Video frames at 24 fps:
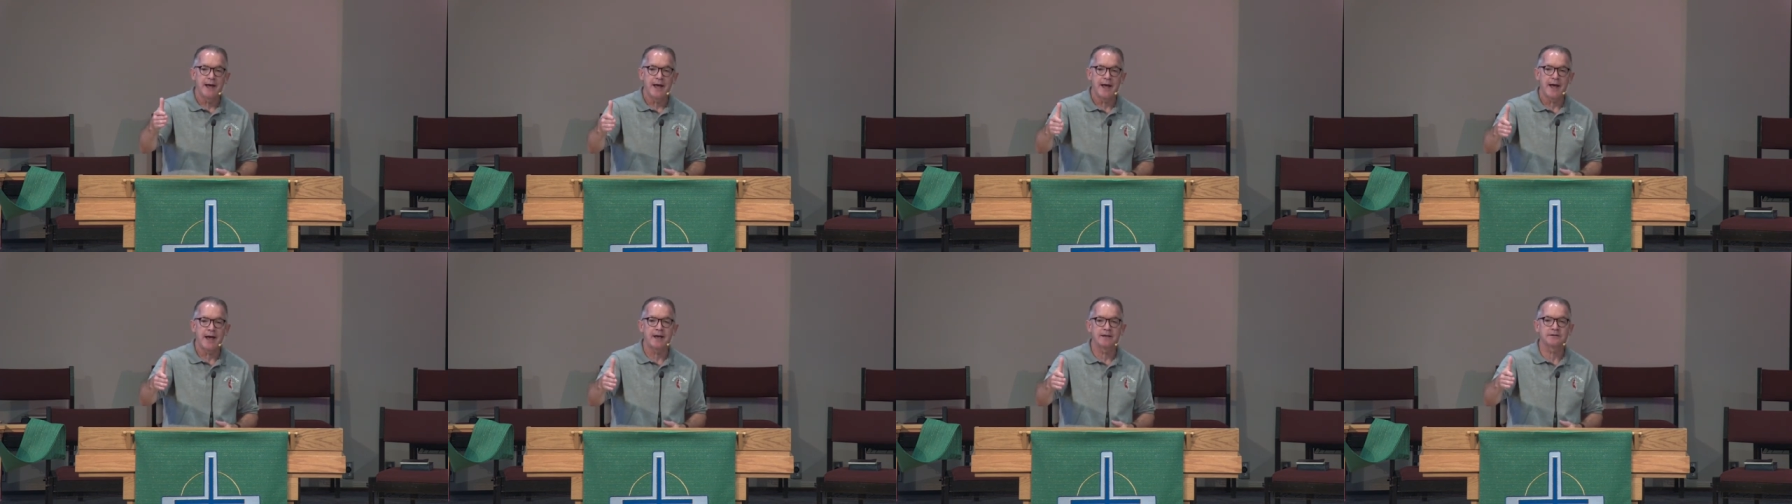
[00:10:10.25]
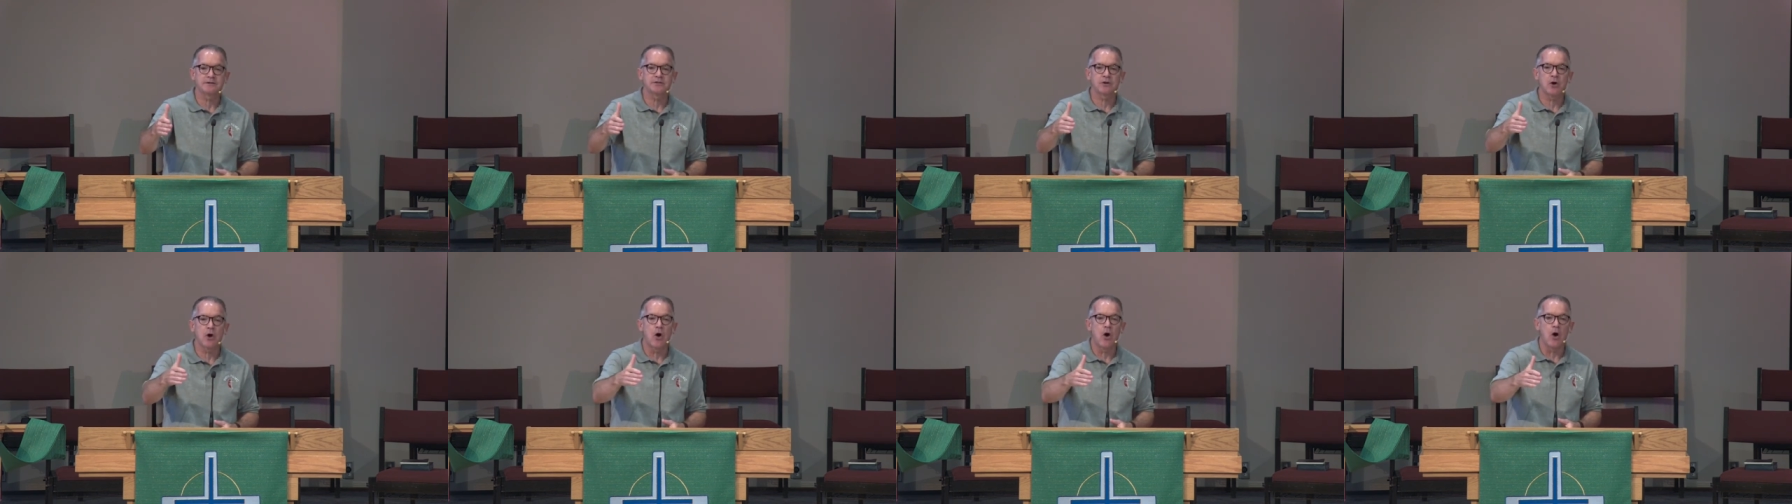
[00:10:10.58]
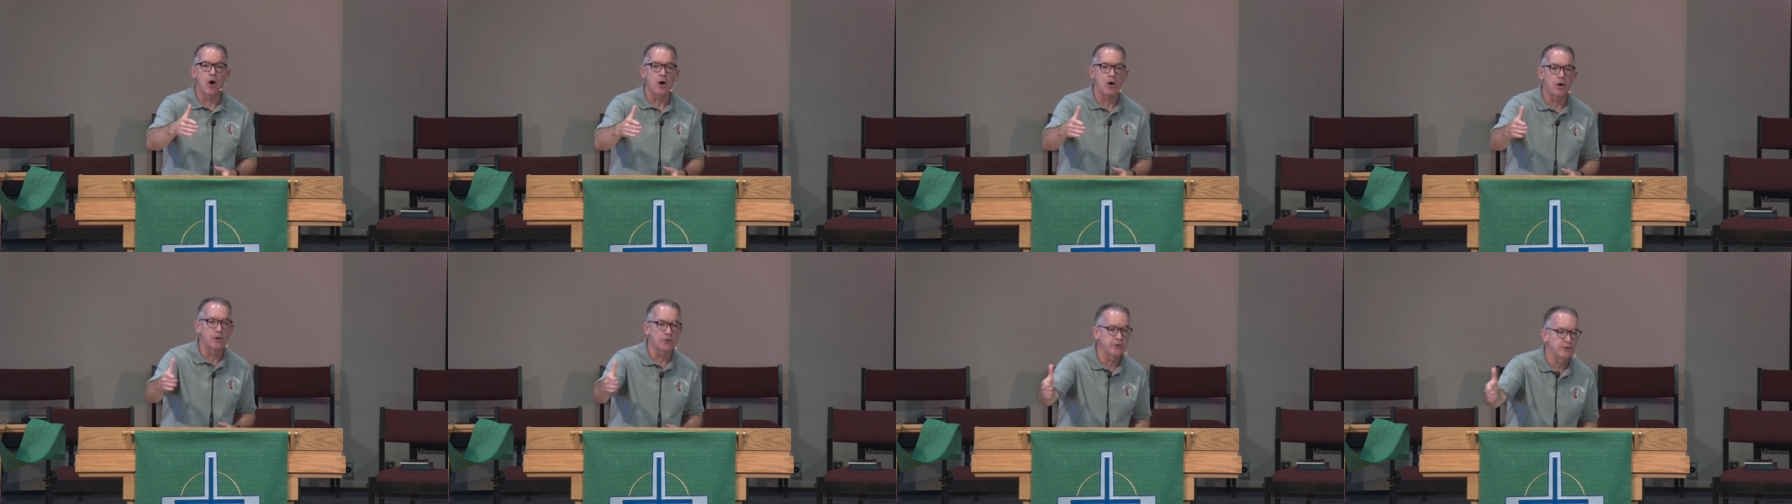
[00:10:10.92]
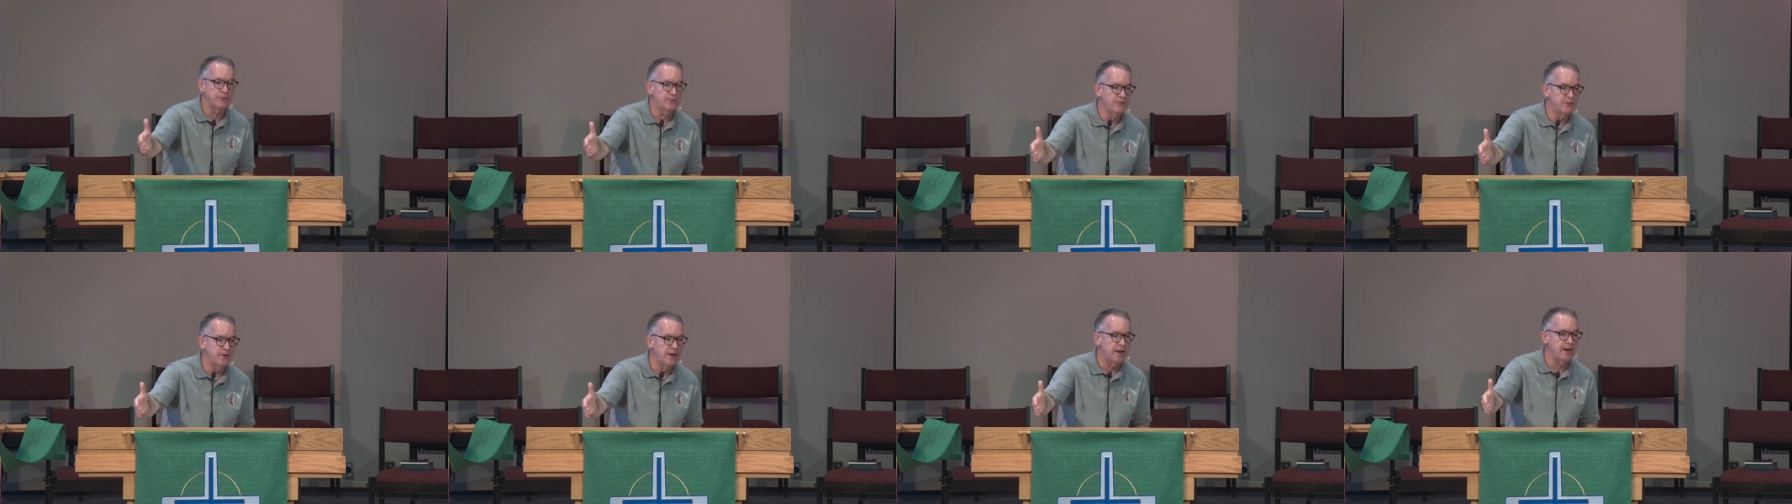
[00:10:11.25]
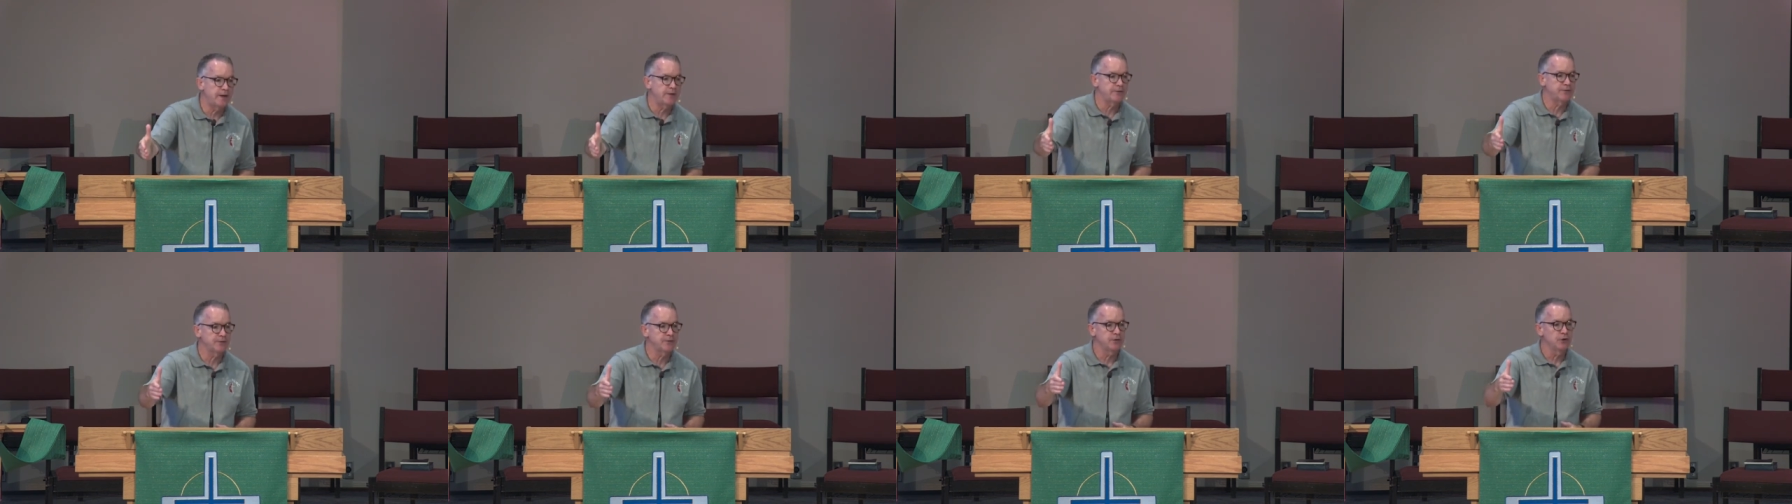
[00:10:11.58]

has all the faith